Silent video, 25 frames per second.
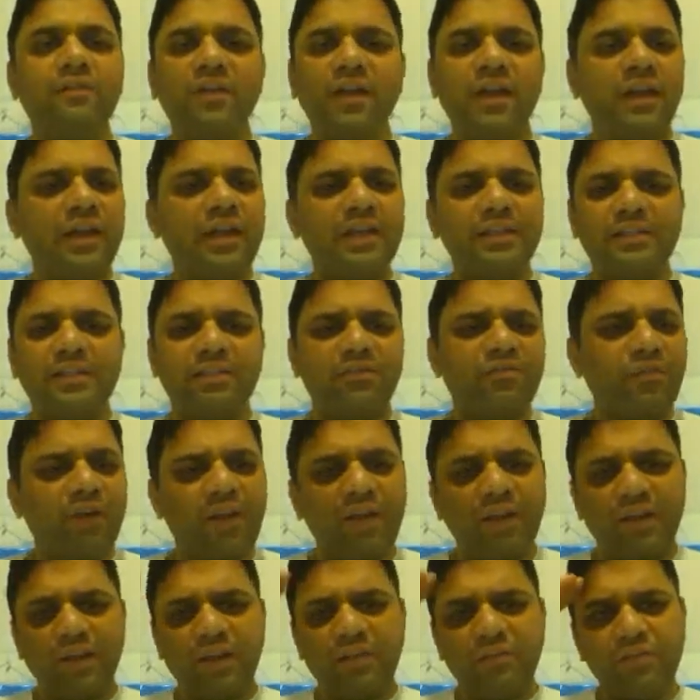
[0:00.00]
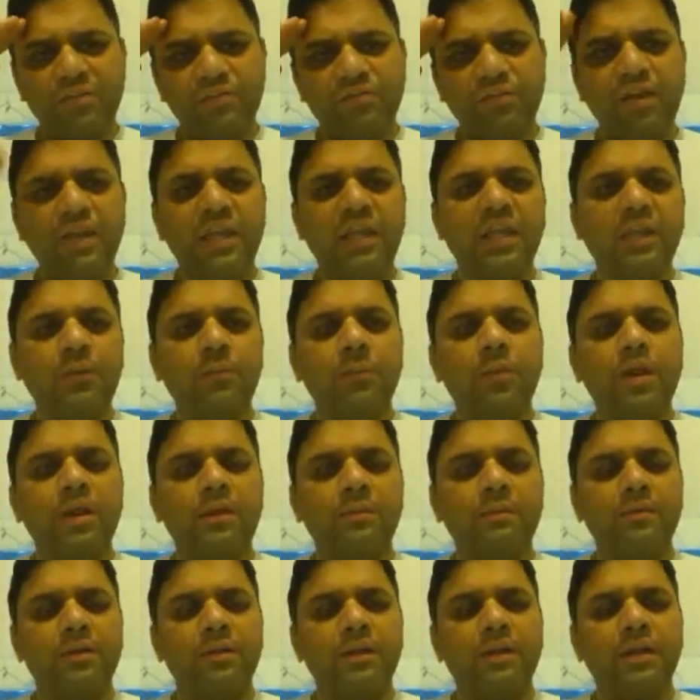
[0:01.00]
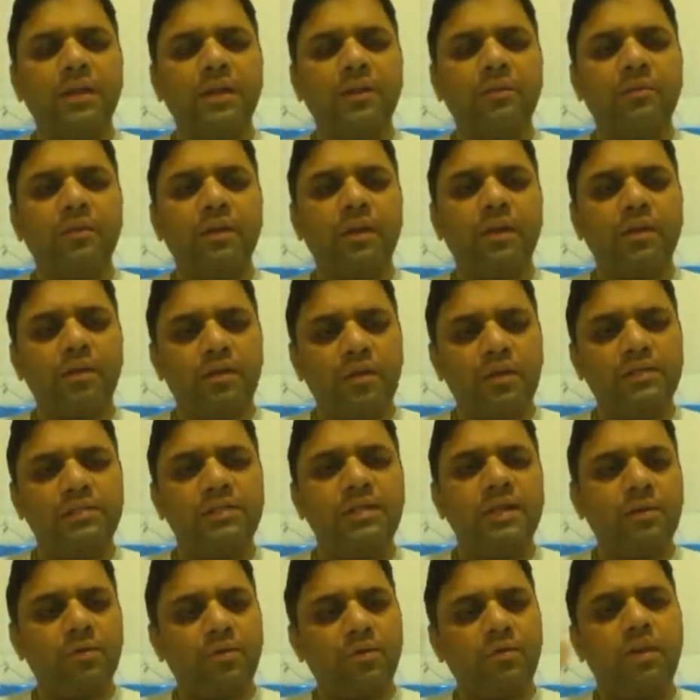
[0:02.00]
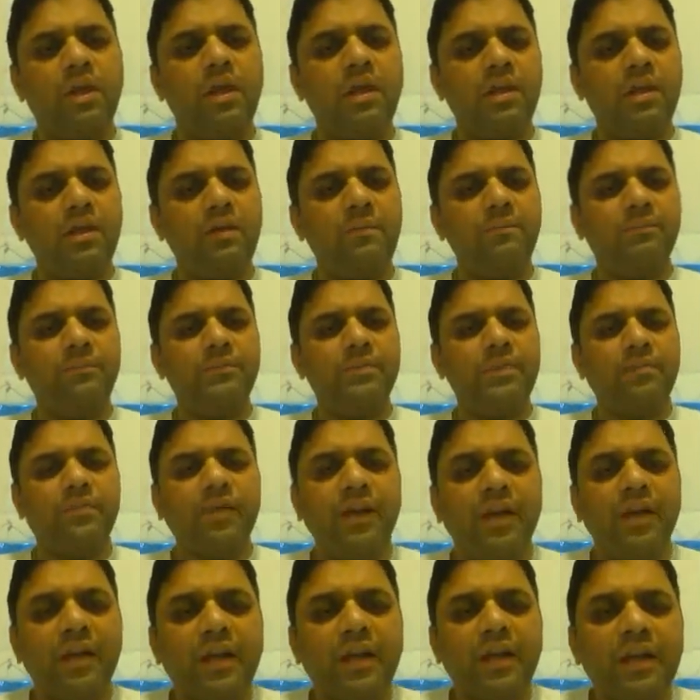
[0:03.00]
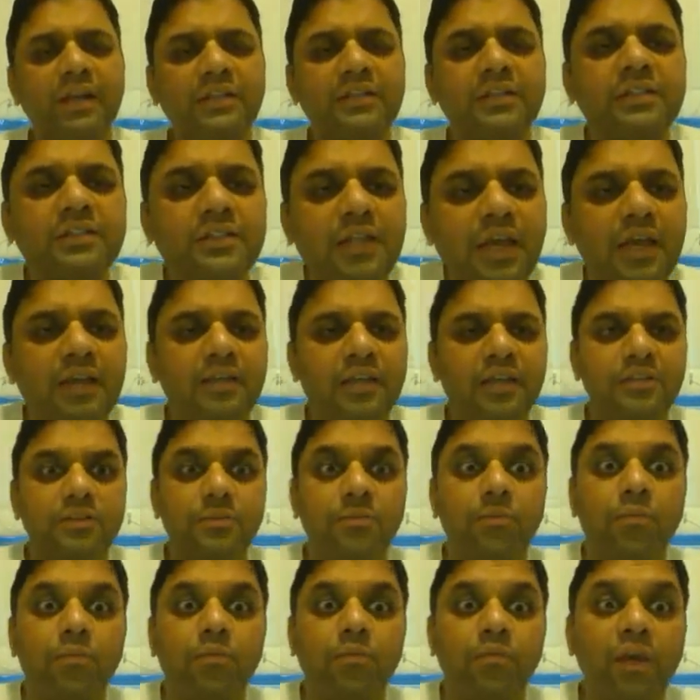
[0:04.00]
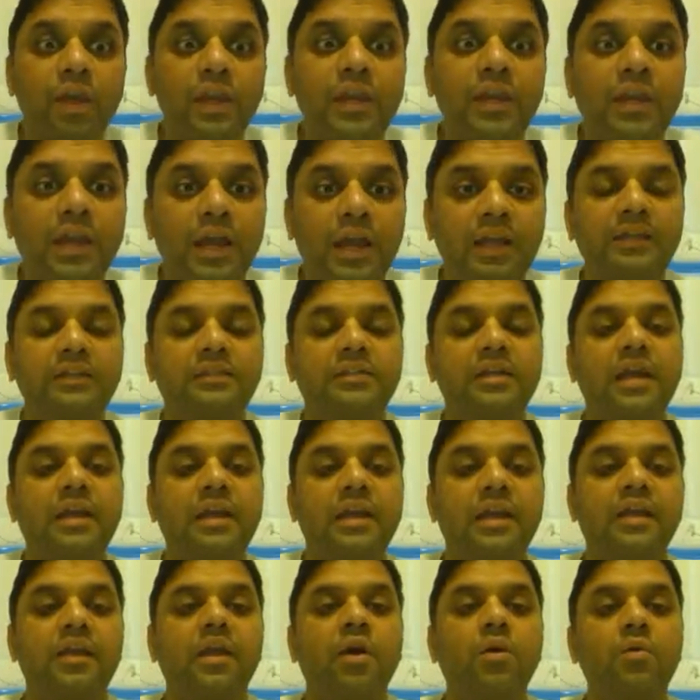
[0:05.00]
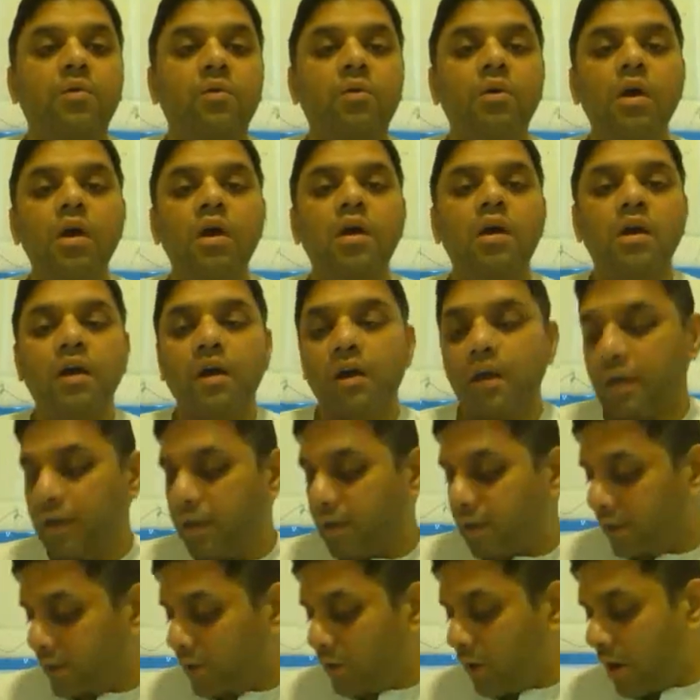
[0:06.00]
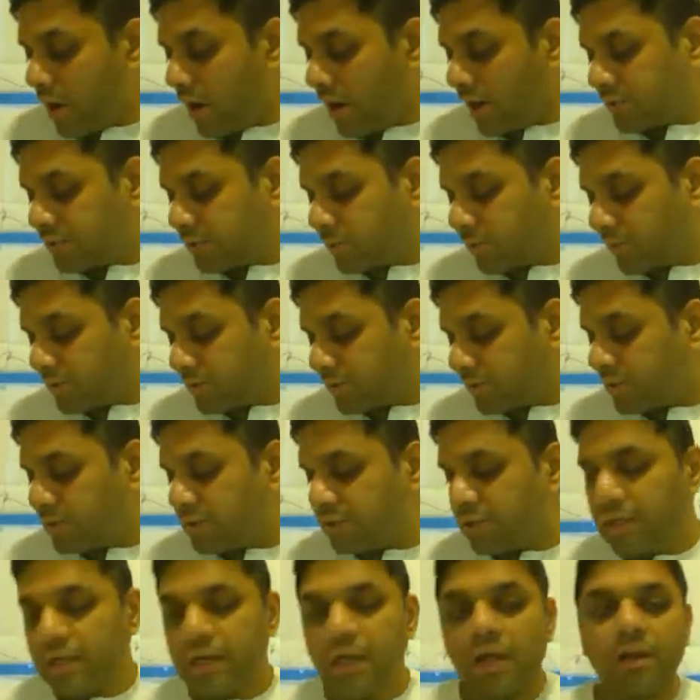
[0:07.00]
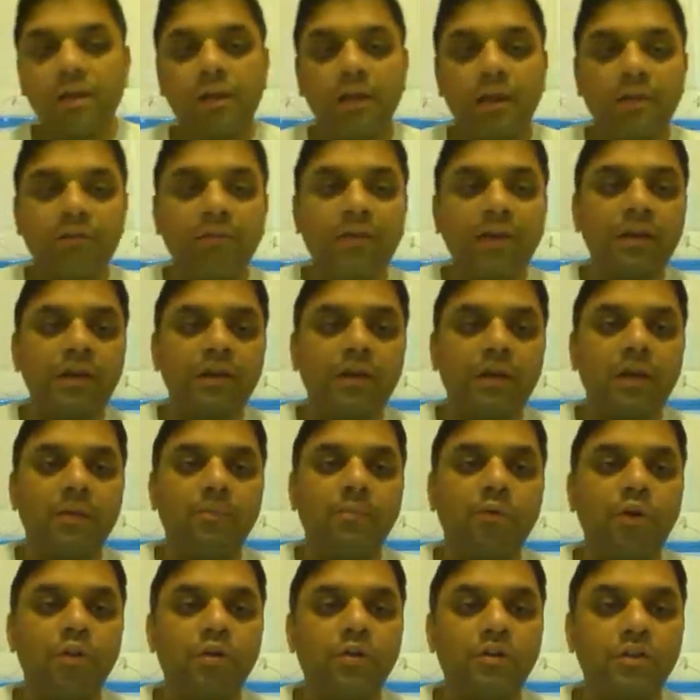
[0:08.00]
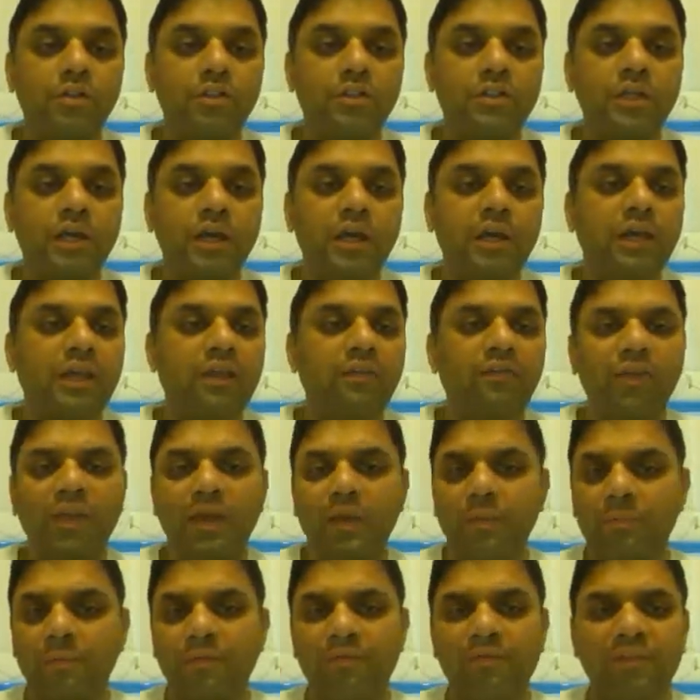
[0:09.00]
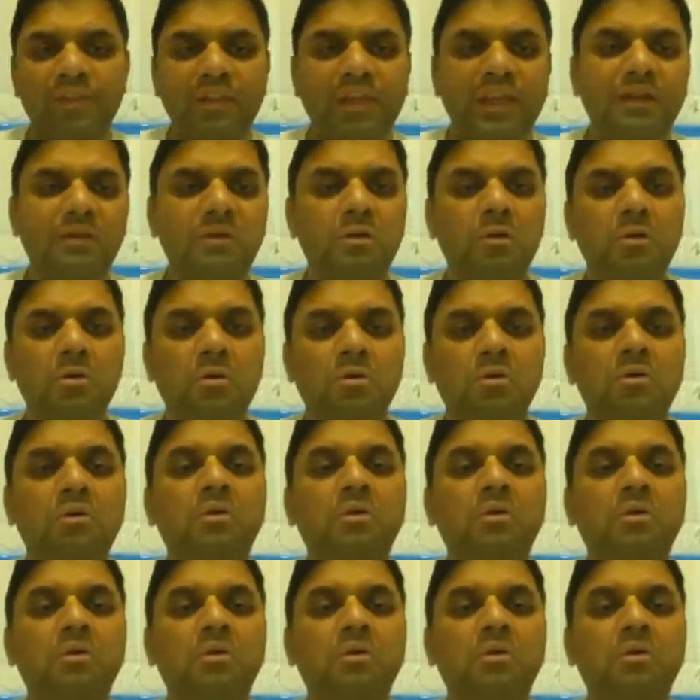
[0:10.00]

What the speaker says: 7 days, fine. He was very equanimous. He said, okay, 7 days is very nice. I can now, ask questions that are relevant about Krishna, giving up everything.